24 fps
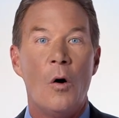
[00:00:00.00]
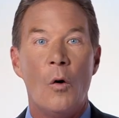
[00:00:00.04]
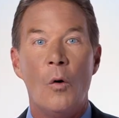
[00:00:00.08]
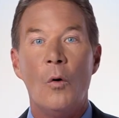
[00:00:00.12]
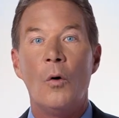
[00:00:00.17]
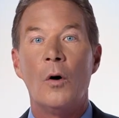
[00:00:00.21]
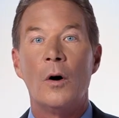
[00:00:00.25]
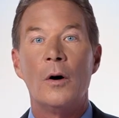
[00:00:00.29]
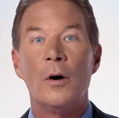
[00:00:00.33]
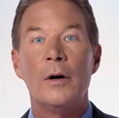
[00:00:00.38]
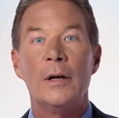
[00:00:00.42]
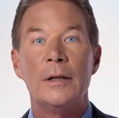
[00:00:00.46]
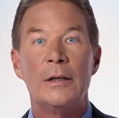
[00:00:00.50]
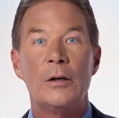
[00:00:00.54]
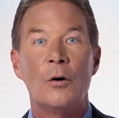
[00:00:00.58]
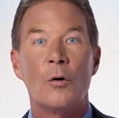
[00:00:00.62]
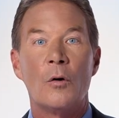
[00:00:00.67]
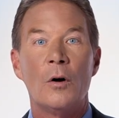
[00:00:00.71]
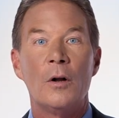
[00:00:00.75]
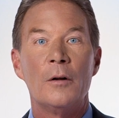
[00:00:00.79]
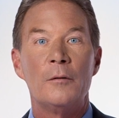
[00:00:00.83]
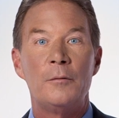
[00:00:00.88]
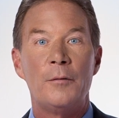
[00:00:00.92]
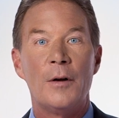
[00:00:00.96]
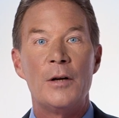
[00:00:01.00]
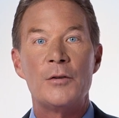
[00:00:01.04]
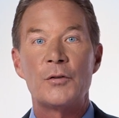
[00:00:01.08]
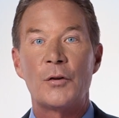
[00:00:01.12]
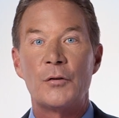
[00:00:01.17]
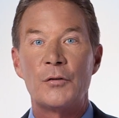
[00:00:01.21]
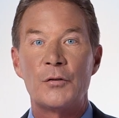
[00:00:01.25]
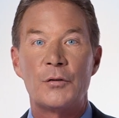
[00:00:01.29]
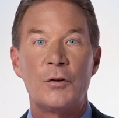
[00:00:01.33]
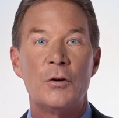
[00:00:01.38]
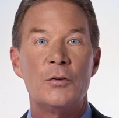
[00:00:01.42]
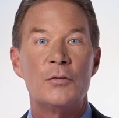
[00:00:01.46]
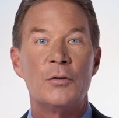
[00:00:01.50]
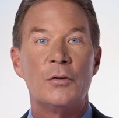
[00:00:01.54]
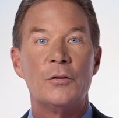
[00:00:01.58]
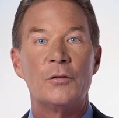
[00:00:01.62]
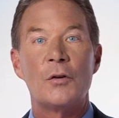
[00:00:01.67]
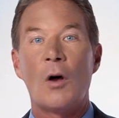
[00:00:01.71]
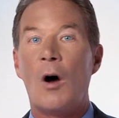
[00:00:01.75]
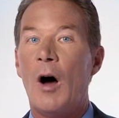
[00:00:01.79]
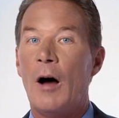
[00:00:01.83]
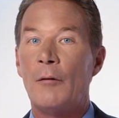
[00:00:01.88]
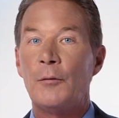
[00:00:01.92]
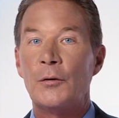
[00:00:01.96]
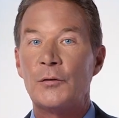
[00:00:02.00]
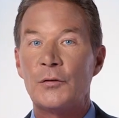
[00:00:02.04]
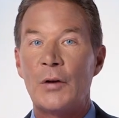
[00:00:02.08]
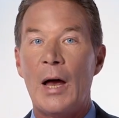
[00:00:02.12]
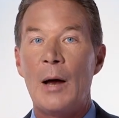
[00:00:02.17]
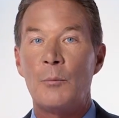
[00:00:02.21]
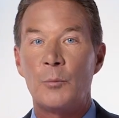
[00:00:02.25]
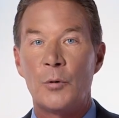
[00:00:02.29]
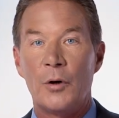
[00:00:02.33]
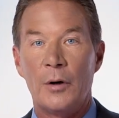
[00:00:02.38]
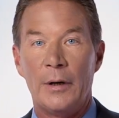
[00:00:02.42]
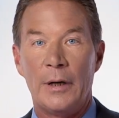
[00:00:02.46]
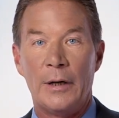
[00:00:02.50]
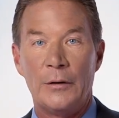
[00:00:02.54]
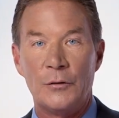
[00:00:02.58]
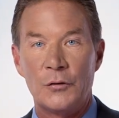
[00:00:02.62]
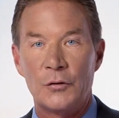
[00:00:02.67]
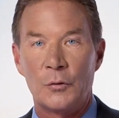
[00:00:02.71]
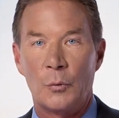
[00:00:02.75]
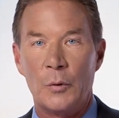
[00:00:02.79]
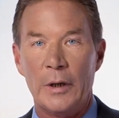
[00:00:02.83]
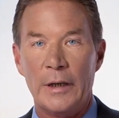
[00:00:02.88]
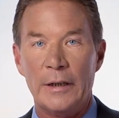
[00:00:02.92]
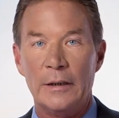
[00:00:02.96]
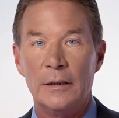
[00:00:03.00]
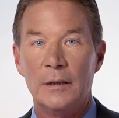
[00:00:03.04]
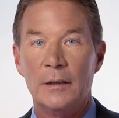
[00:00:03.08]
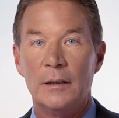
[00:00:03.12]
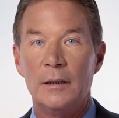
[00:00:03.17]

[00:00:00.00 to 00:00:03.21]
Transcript: or in the oral and facial surgeon's office operating suite.